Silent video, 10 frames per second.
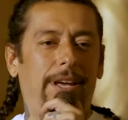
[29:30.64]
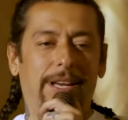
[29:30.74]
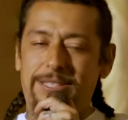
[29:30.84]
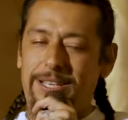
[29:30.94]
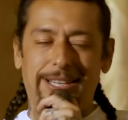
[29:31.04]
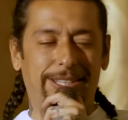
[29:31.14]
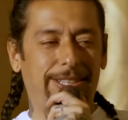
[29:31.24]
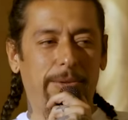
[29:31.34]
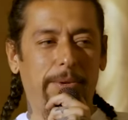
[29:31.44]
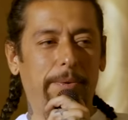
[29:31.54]
I was like, I
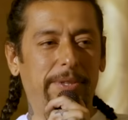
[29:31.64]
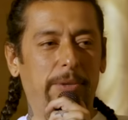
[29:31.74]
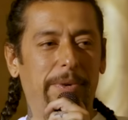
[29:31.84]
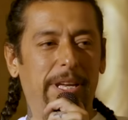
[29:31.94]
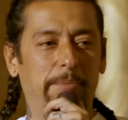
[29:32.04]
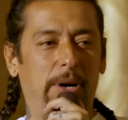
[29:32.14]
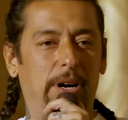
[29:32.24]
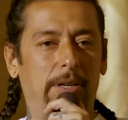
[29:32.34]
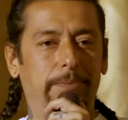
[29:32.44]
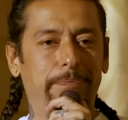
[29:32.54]
should have went with the red
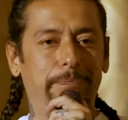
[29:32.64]
ball.